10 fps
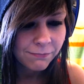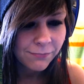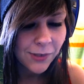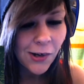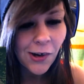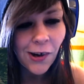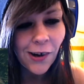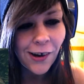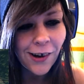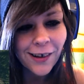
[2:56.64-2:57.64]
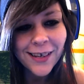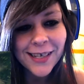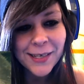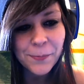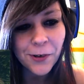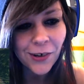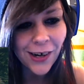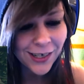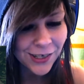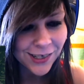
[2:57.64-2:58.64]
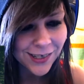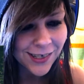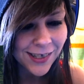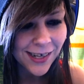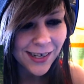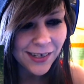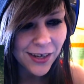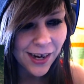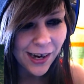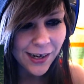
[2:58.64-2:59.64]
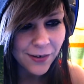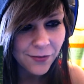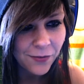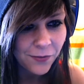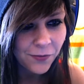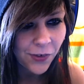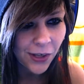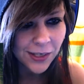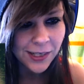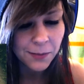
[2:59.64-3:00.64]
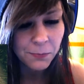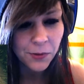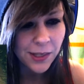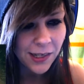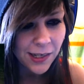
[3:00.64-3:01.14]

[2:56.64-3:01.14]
Aww, with the fearsome speed of gods, Artorias had carved through the city